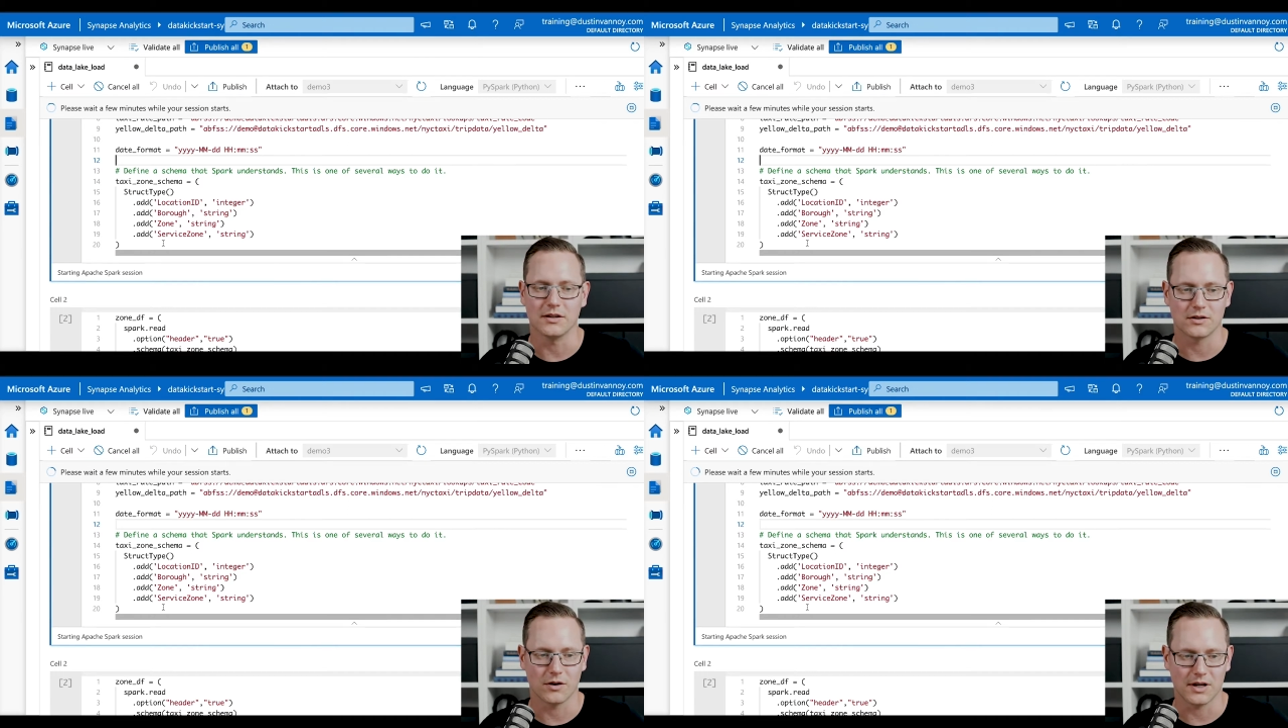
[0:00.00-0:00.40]

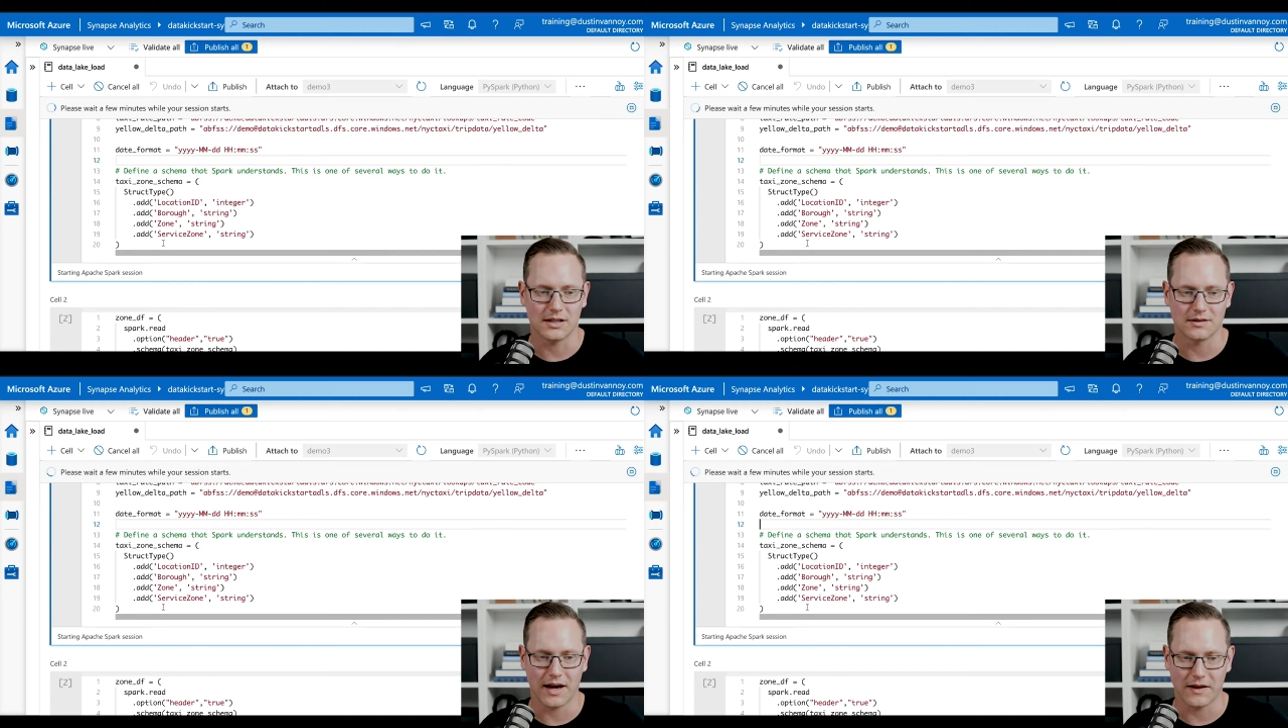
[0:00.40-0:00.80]
And so
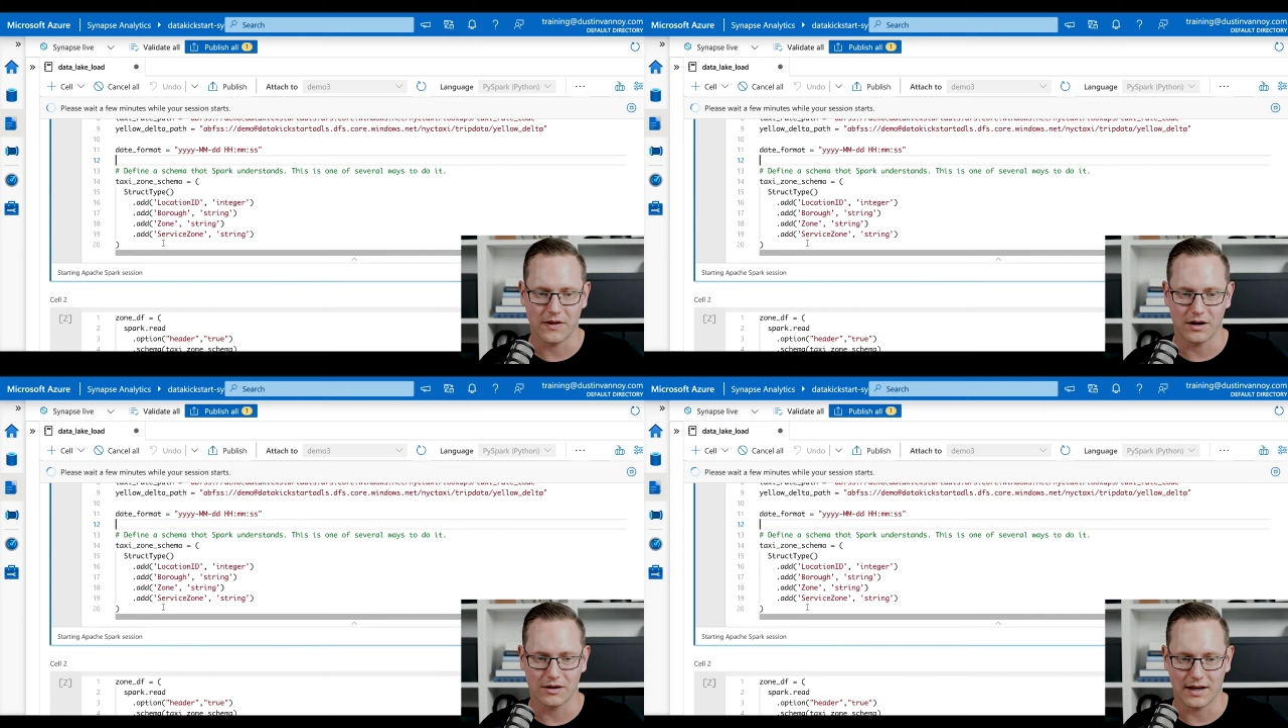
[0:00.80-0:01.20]
each
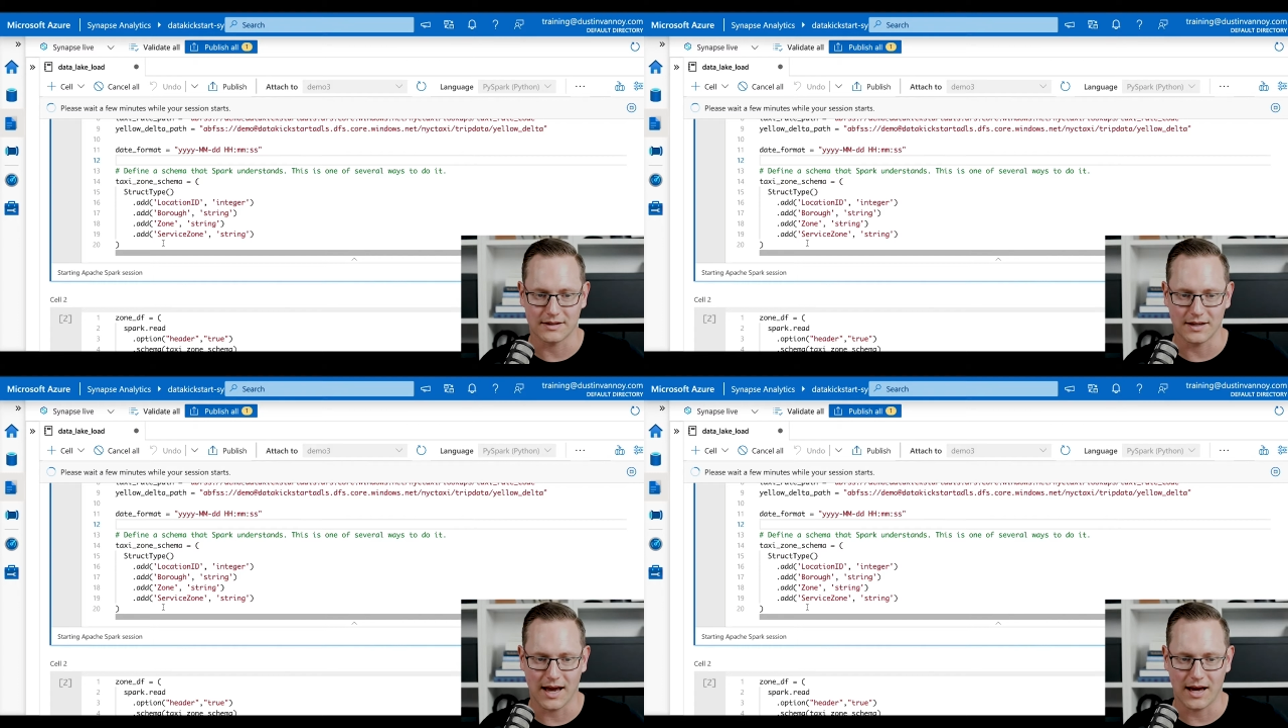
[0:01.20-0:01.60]
line there
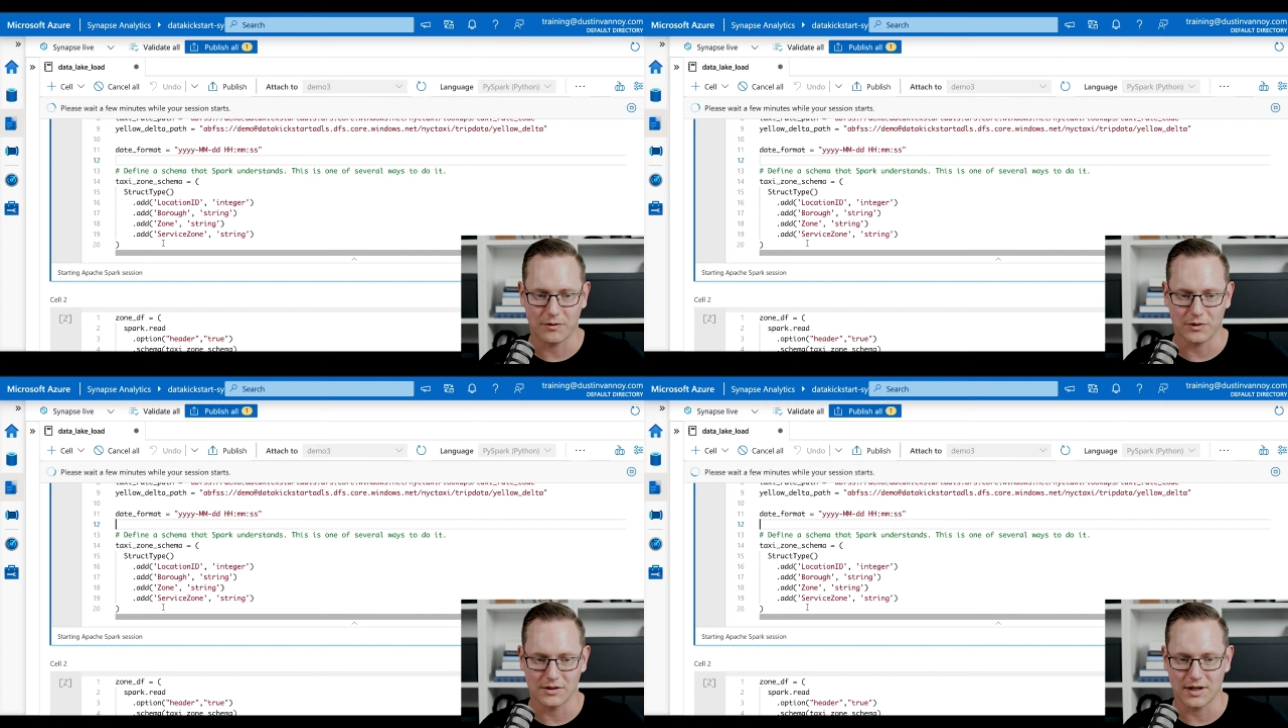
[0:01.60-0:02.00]
that's an
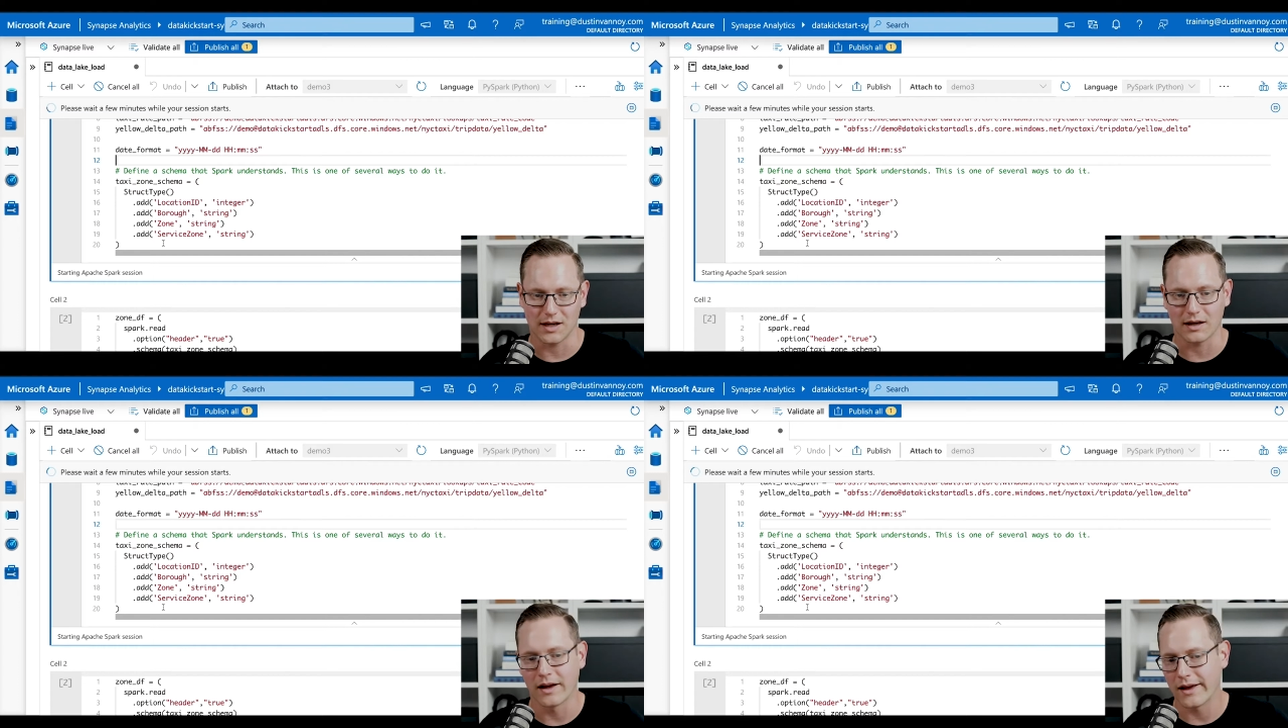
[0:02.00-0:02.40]
add will
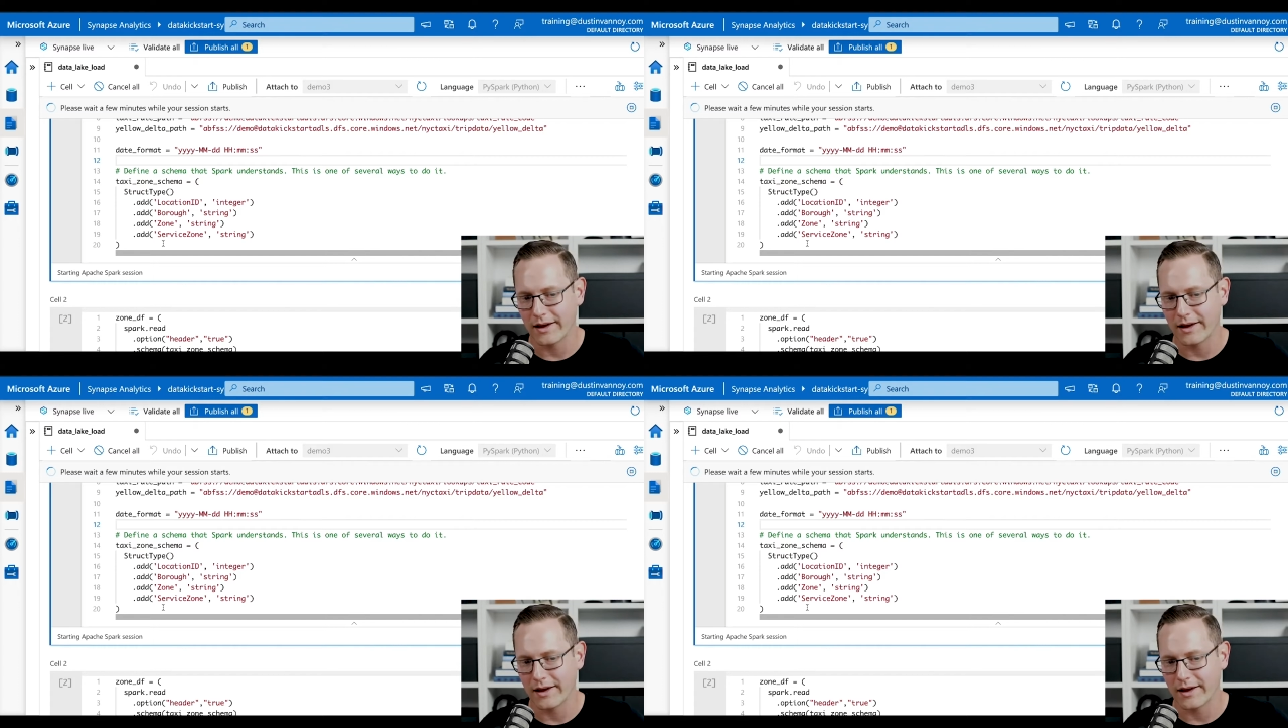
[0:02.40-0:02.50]
say